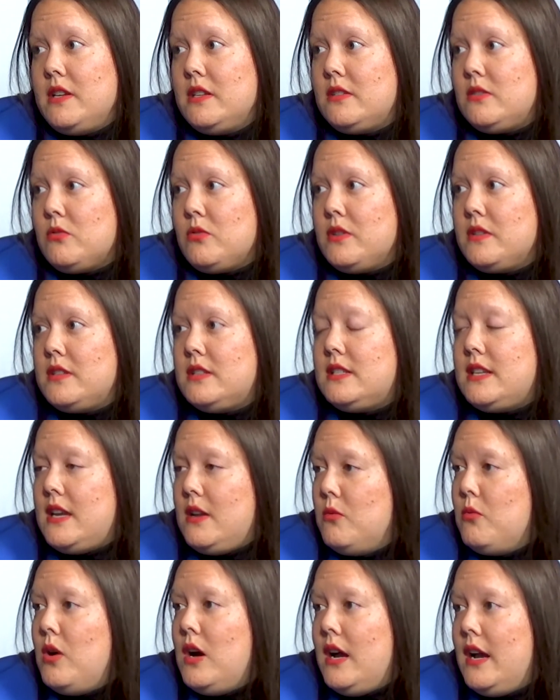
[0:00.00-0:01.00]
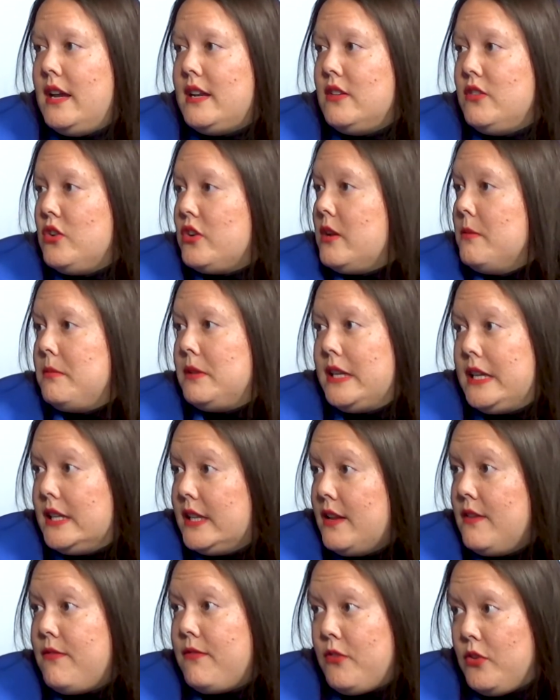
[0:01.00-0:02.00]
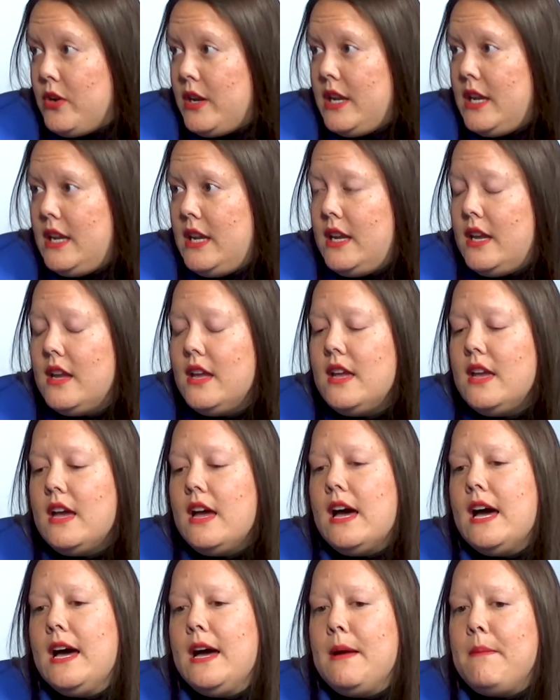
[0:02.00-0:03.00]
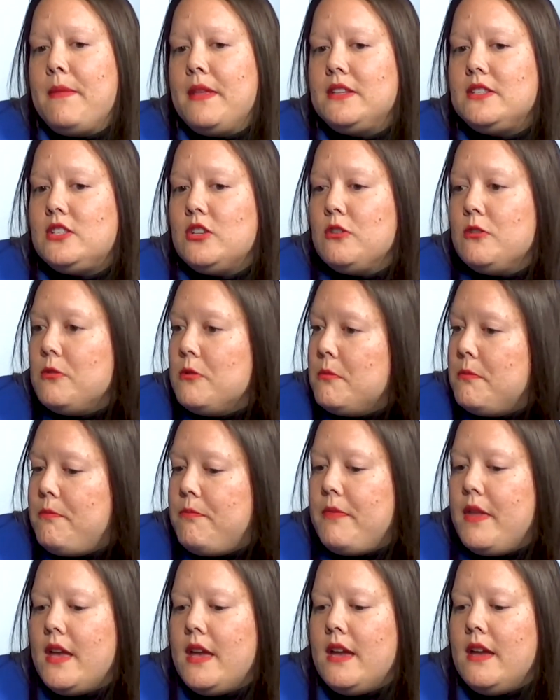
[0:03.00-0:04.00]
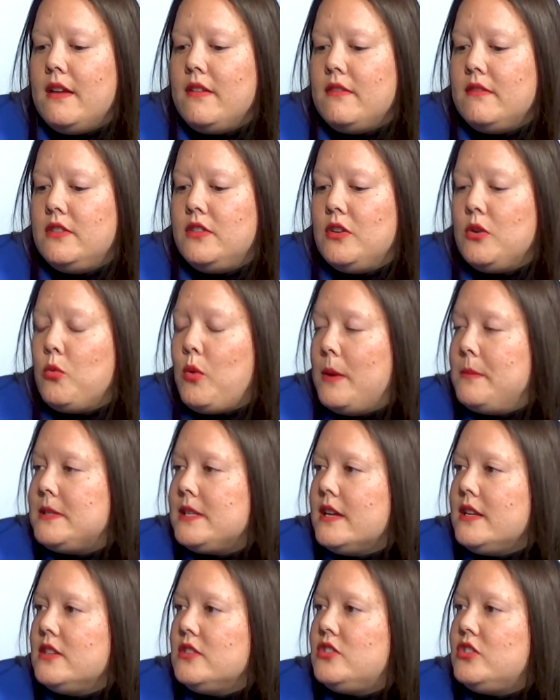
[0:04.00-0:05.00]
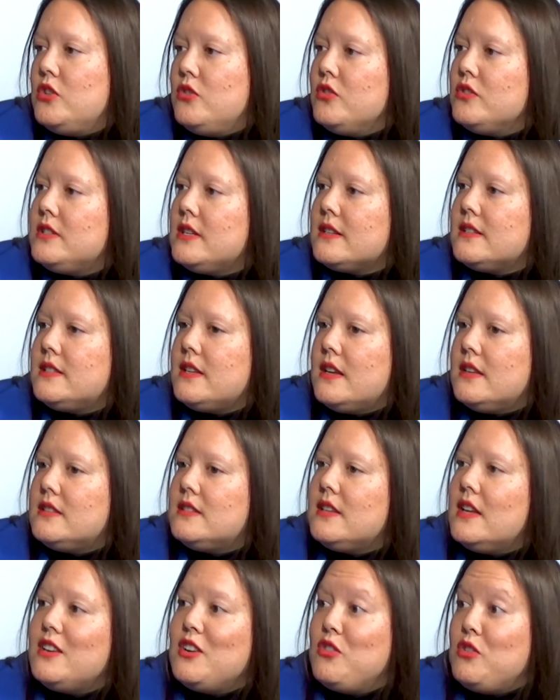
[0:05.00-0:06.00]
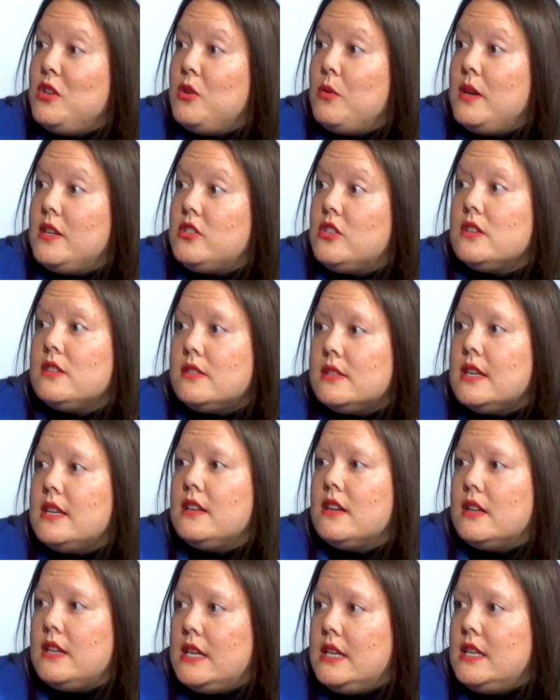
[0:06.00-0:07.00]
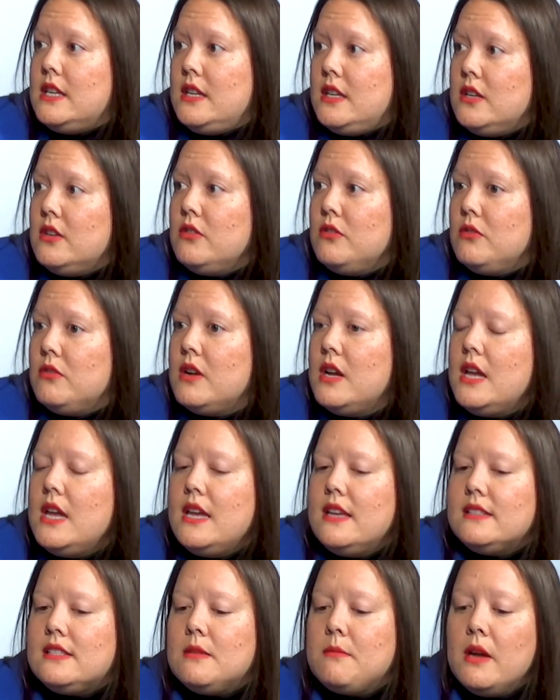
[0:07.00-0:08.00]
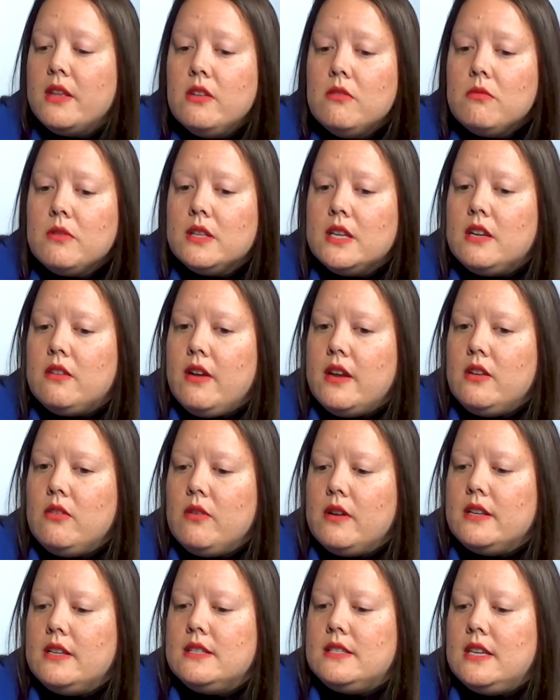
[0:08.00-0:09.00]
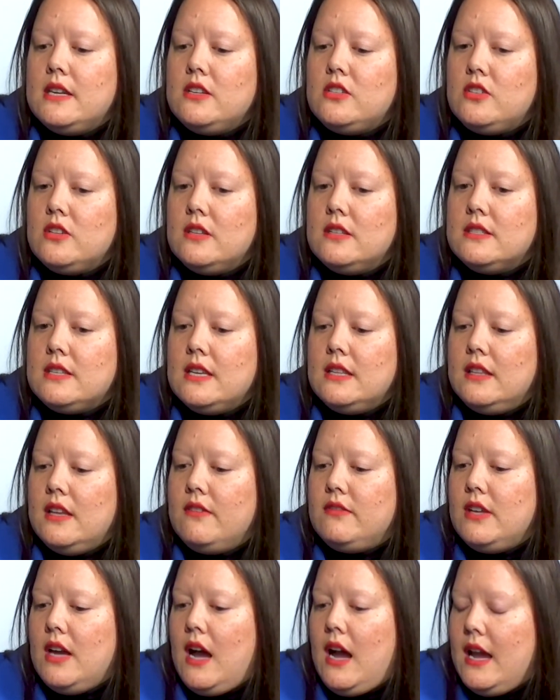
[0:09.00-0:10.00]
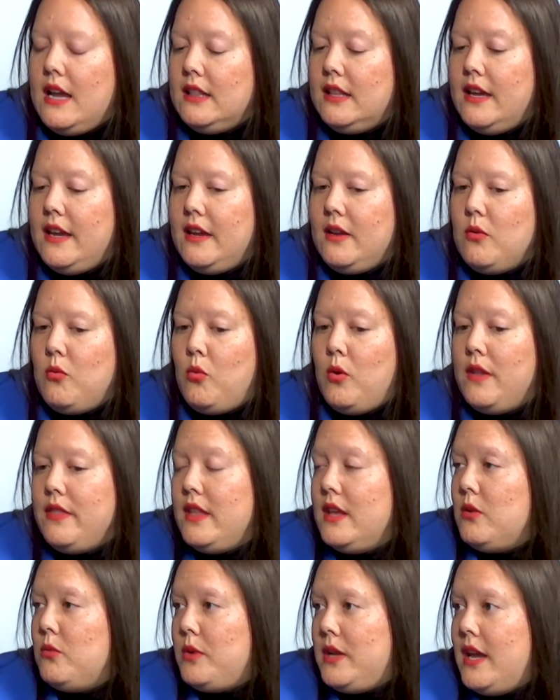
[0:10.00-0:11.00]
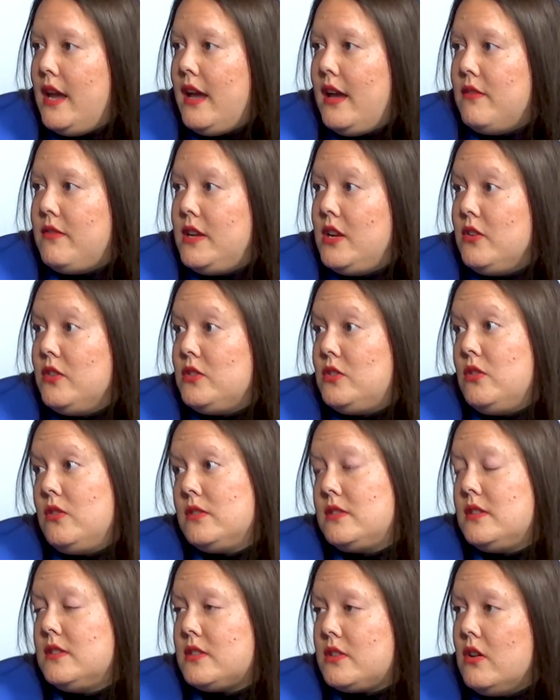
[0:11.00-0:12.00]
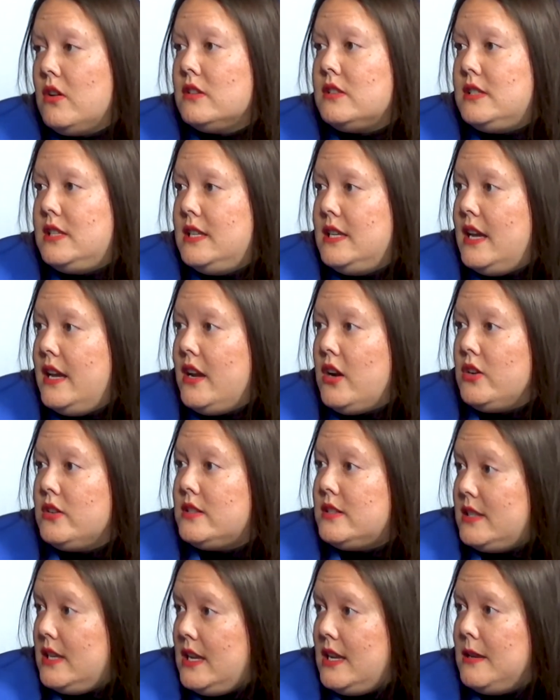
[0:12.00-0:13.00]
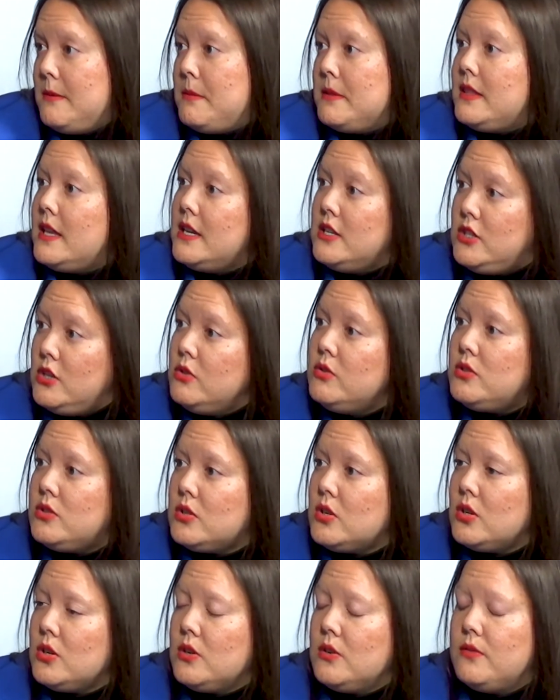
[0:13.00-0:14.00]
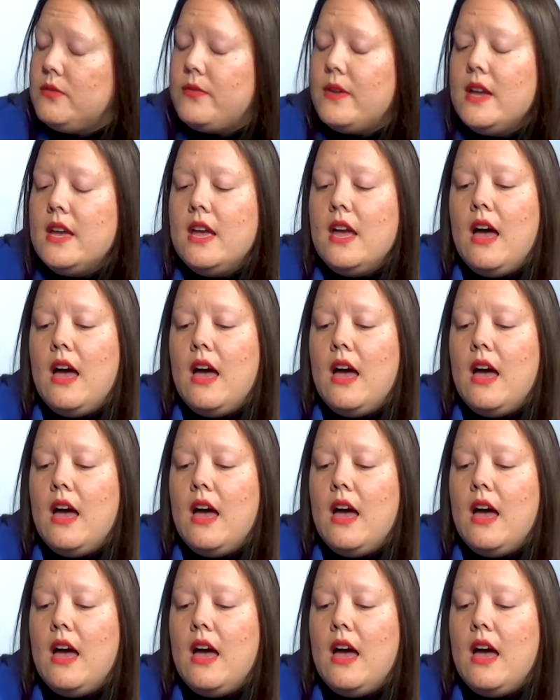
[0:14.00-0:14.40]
resource statewide, and they're completely free. And so their website is soonersuccess.ouhsc.edu. Some other really great organizations I'd love to highlight. One that we have here in Tulsa is called TARC, but they do serve